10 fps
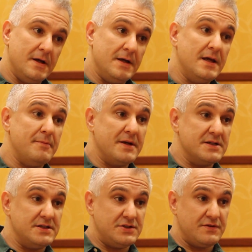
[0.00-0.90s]
Yeah,
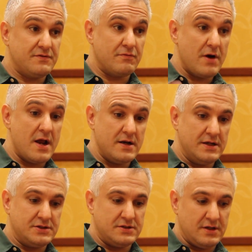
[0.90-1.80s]
because it's a threat.
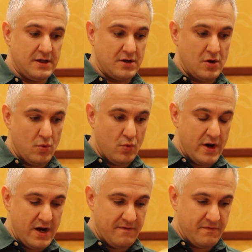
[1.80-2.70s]
It's like a
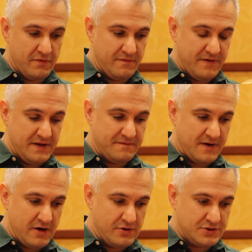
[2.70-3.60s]
way for the faith
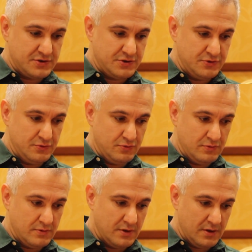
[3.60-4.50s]
virus to
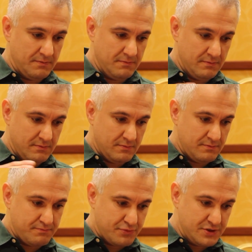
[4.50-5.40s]

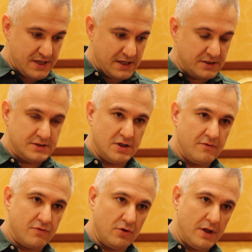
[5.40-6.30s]
protect
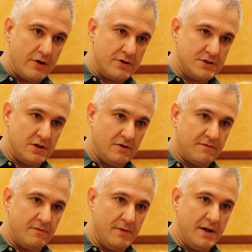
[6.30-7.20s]
itself or layer itself
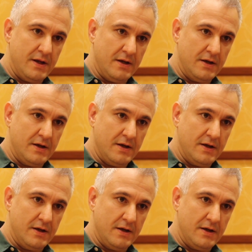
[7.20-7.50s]
from any